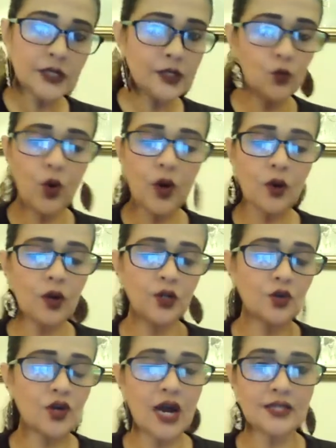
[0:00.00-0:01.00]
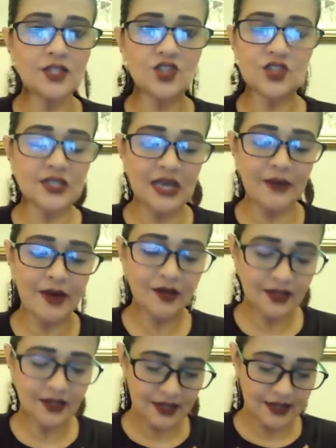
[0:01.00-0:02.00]
what oh, your cards just came
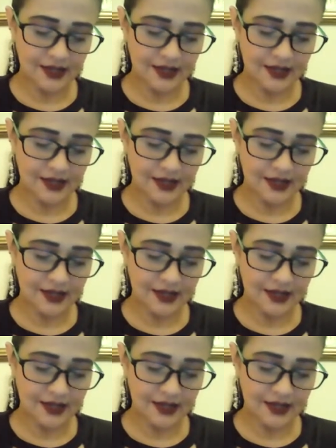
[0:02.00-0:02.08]
out